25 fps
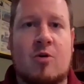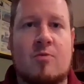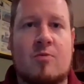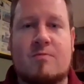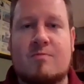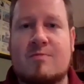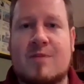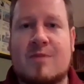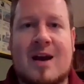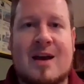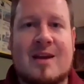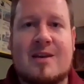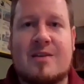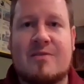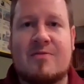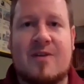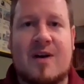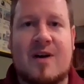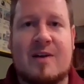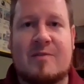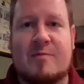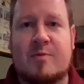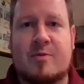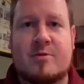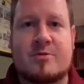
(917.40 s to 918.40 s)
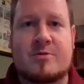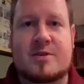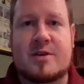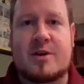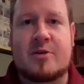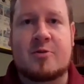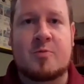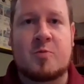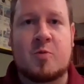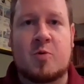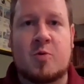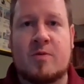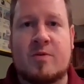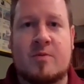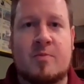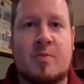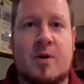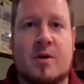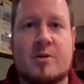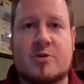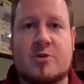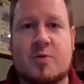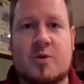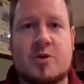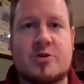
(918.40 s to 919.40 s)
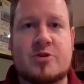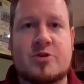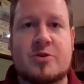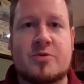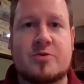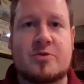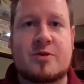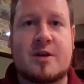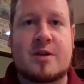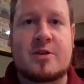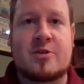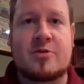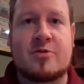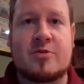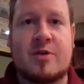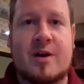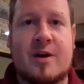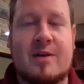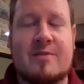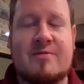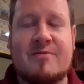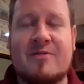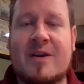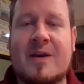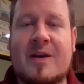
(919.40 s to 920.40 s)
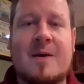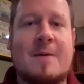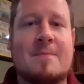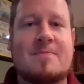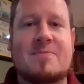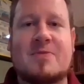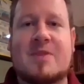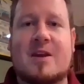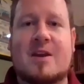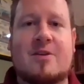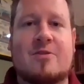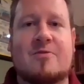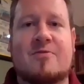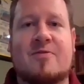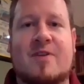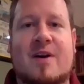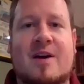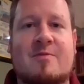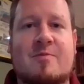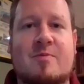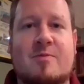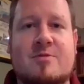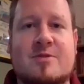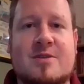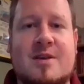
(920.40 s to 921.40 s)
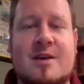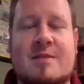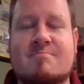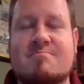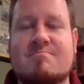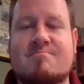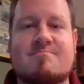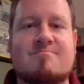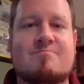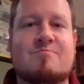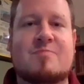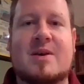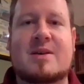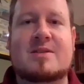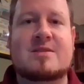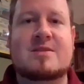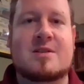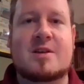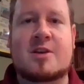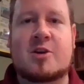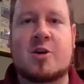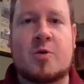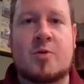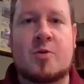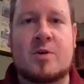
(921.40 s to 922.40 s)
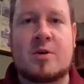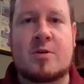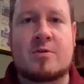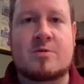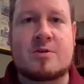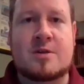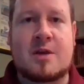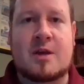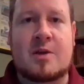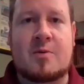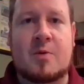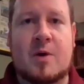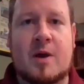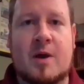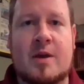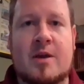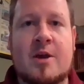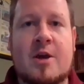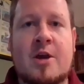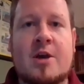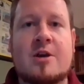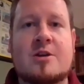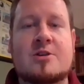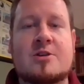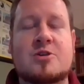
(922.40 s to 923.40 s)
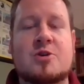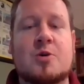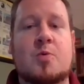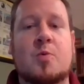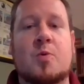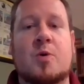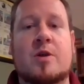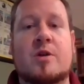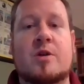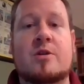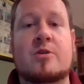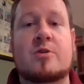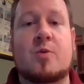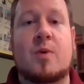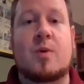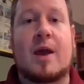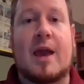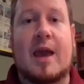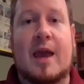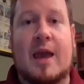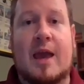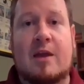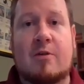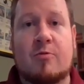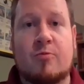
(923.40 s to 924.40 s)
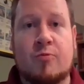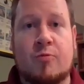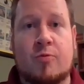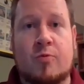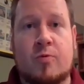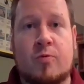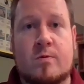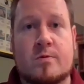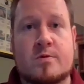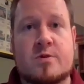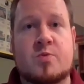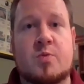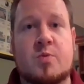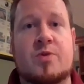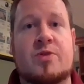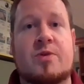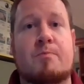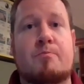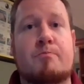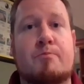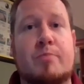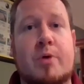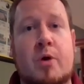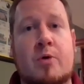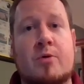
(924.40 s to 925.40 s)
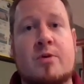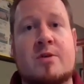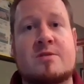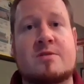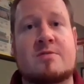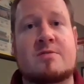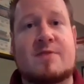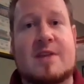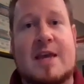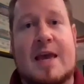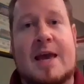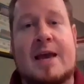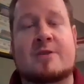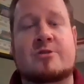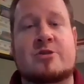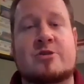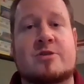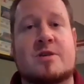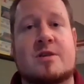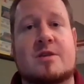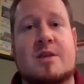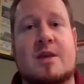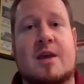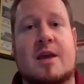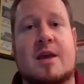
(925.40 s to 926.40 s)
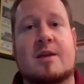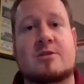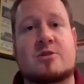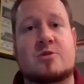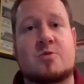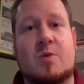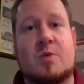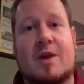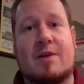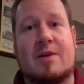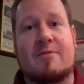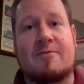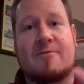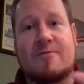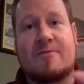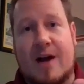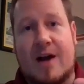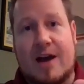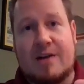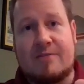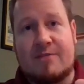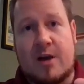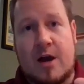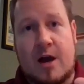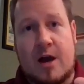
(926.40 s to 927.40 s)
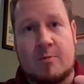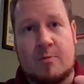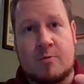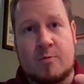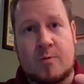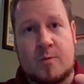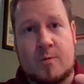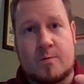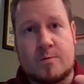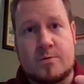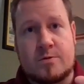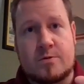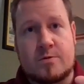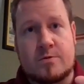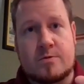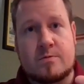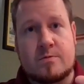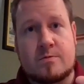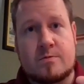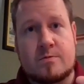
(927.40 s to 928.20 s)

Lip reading: 95% or more of the punctuation you'll need in your life. And that other 5%, basically no one knows anyway. So we're going to do 8 rules with a bonus of dashes at the end. So we have 5 comma rules.